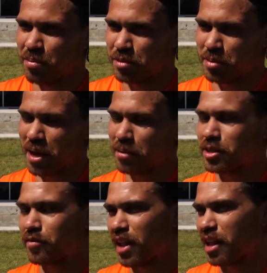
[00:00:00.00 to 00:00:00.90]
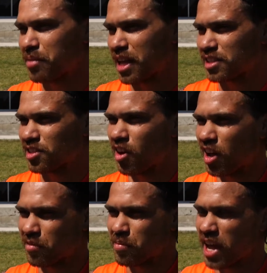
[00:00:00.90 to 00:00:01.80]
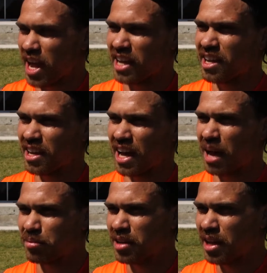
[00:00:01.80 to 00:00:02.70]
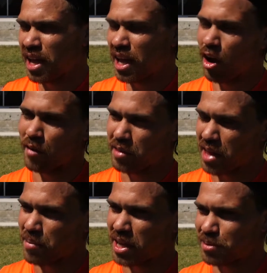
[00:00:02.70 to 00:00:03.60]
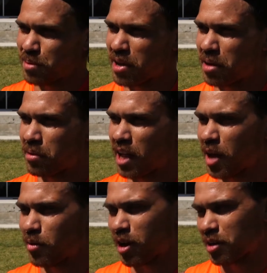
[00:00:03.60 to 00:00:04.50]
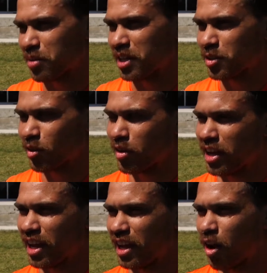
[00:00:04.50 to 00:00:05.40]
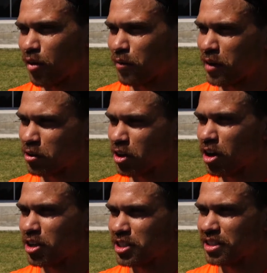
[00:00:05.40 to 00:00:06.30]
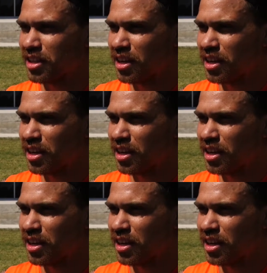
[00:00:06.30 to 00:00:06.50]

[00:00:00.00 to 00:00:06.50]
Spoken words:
to be able to develop that side of me. Hopefully that makes me a better player, where I can be a sort of on-field coach,